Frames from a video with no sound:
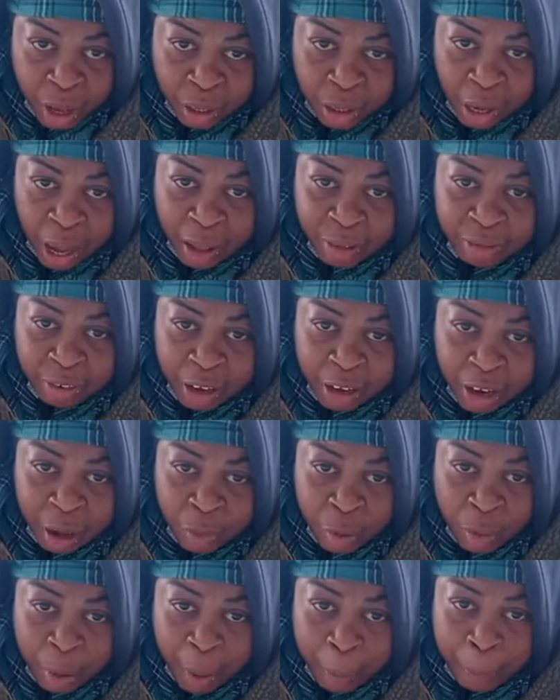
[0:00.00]
Can't send
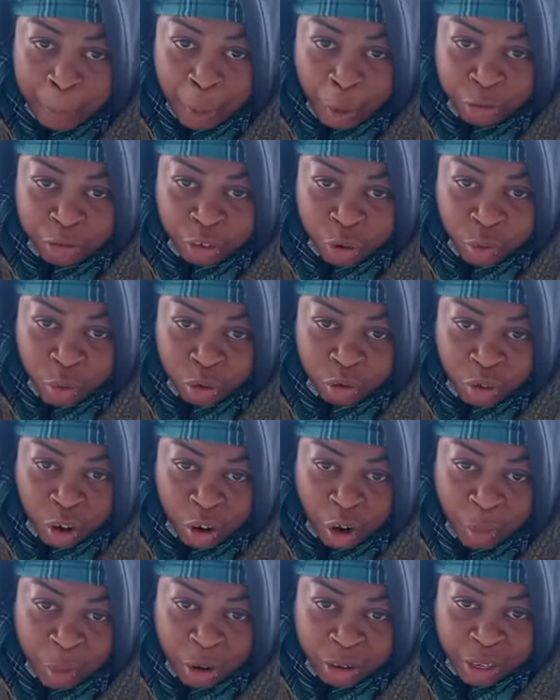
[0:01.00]
your mama pussy route you
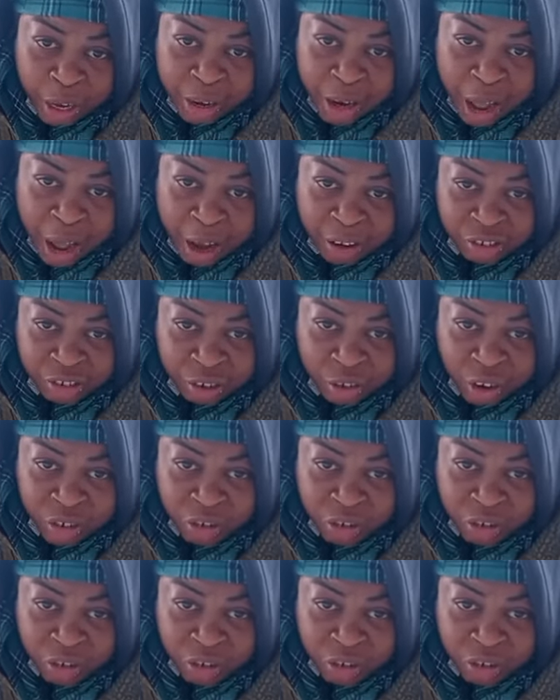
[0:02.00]
come out of dark shit.